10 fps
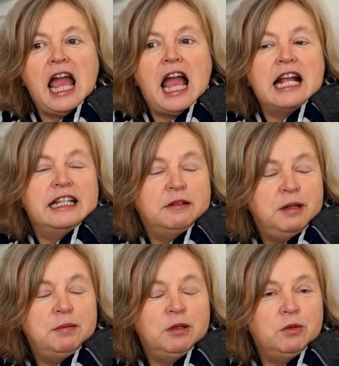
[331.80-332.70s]
and that
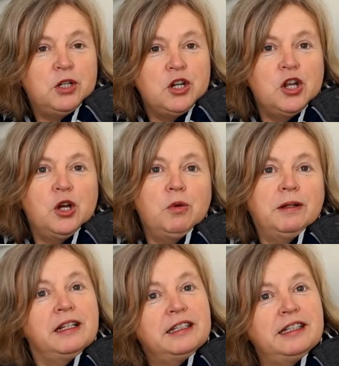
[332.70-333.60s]
people would know
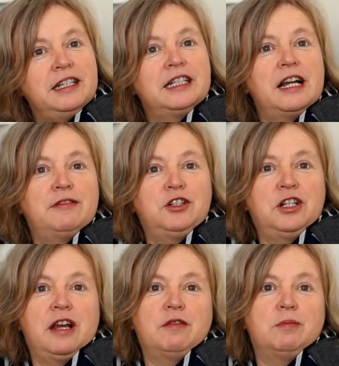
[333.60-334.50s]
when they see a
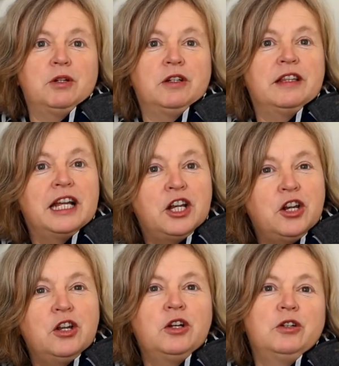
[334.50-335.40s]
Cover2Cover book, they'd
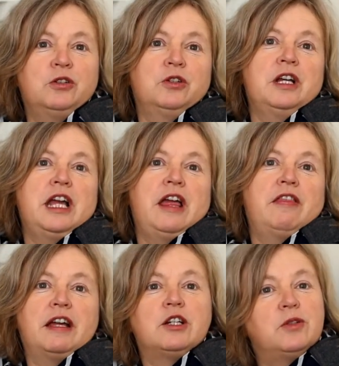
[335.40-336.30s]
know
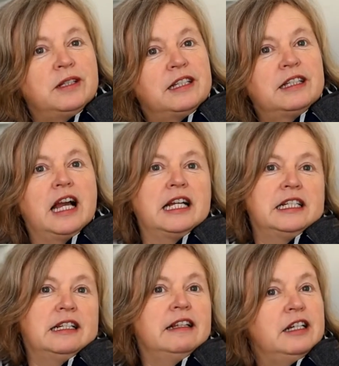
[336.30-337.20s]
that it was
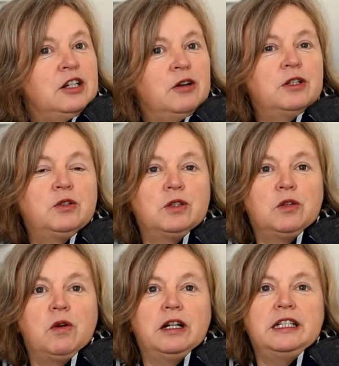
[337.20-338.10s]
exciting, they'd know it was
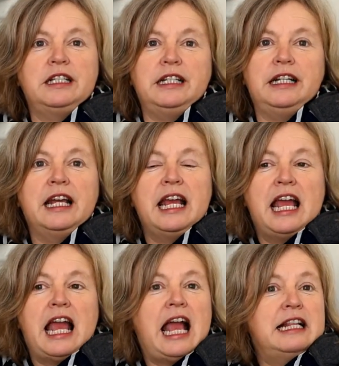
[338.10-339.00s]
quality,
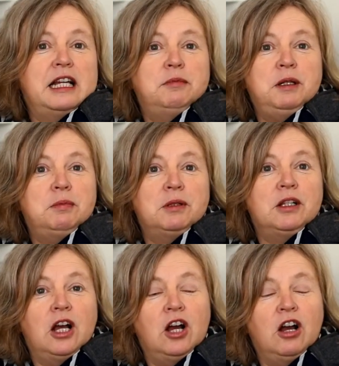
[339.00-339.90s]
and that
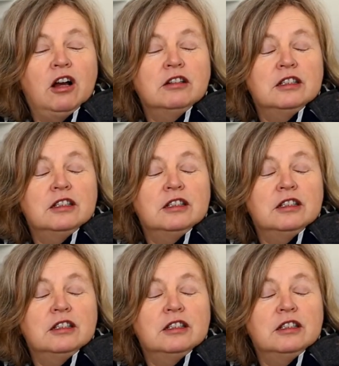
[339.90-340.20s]
people are